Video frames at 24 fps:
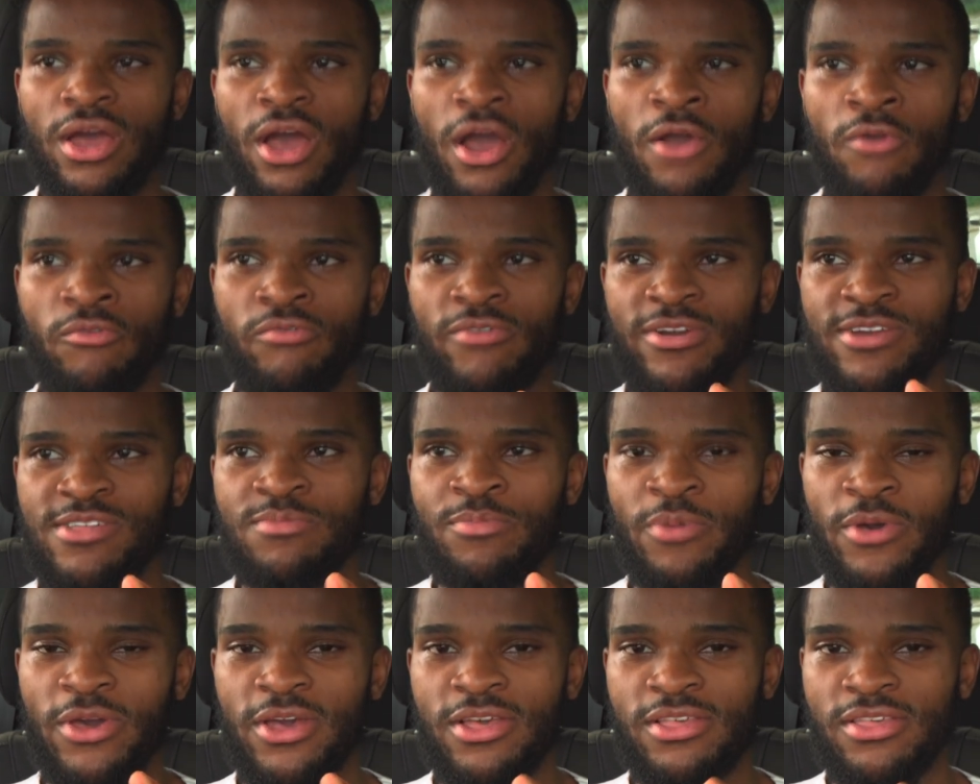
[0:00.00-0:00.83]
a rich
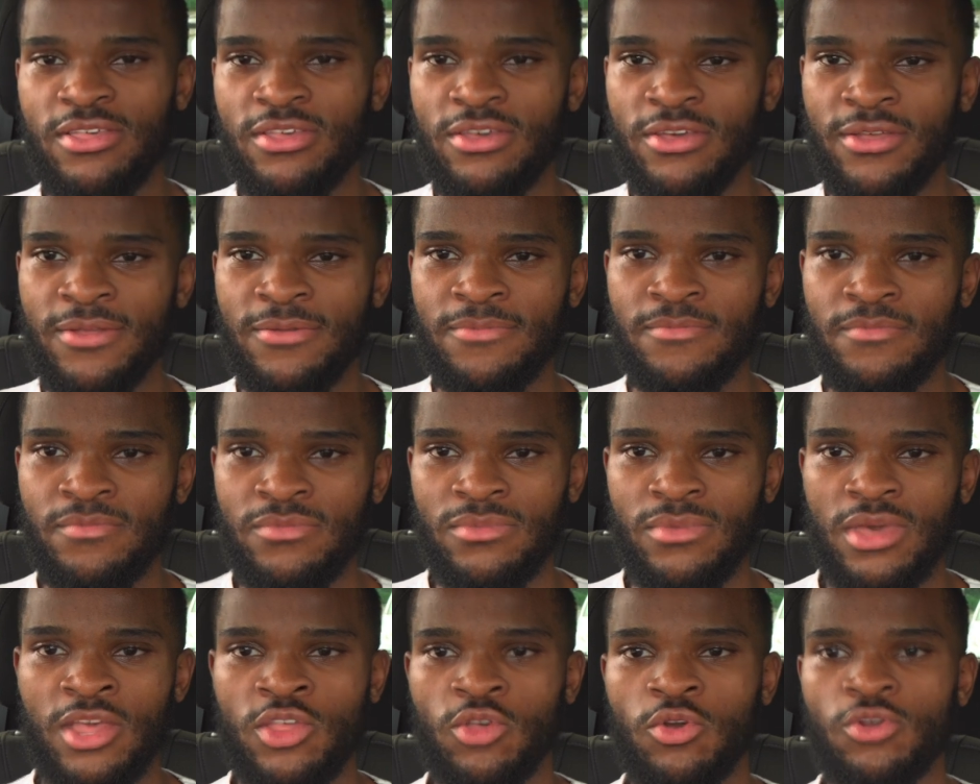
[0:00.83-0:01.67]
person
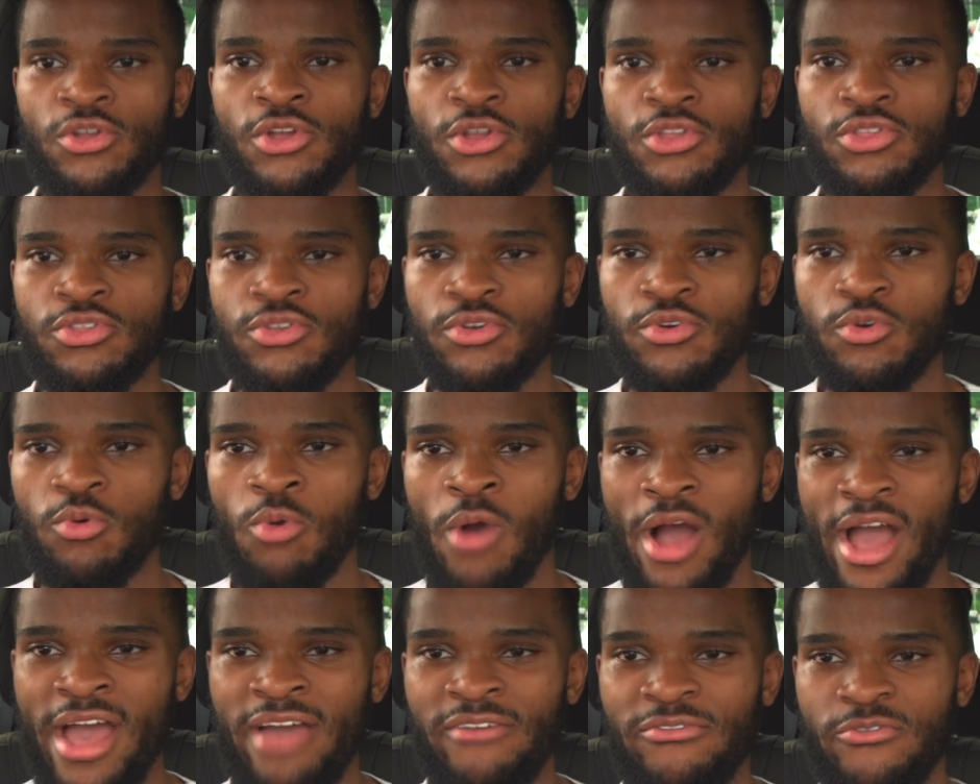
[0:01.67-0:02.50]
is going to do
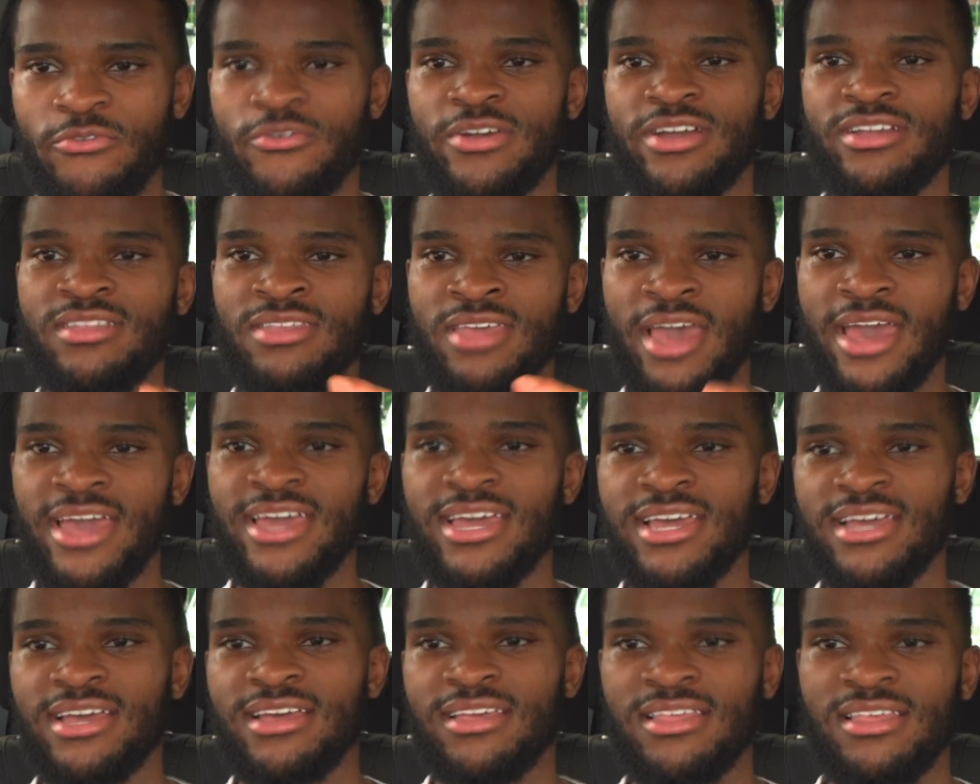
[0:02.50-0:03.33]
whatever it
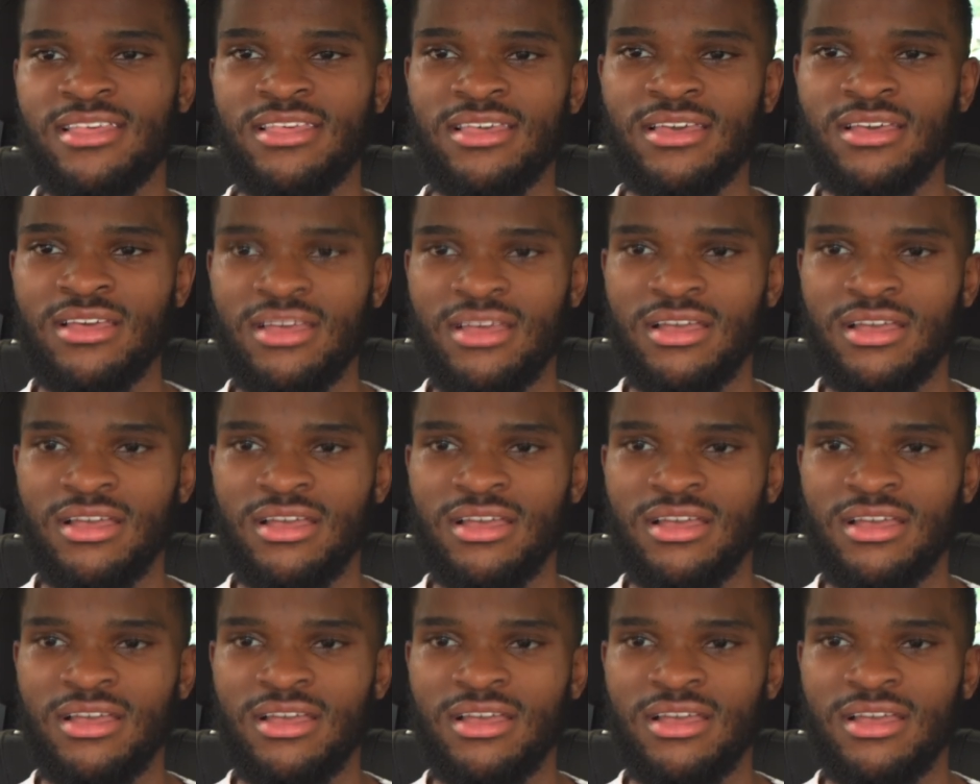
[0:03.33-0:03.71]
takes.